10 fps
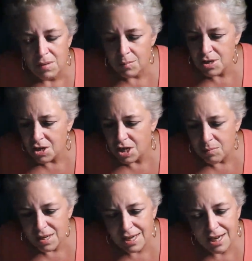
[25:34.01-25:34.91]
Maybe you're going
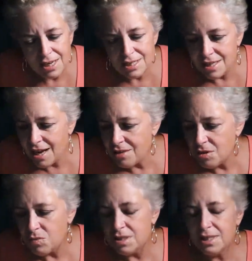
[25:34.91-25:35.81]
to be getting
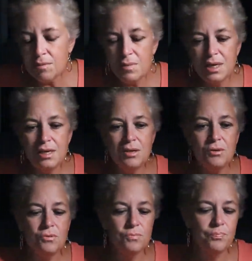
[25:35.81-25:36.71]
together with somebody
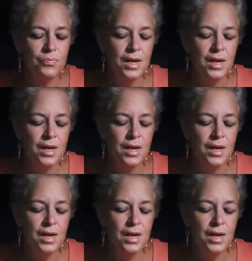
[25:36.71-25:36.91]
new.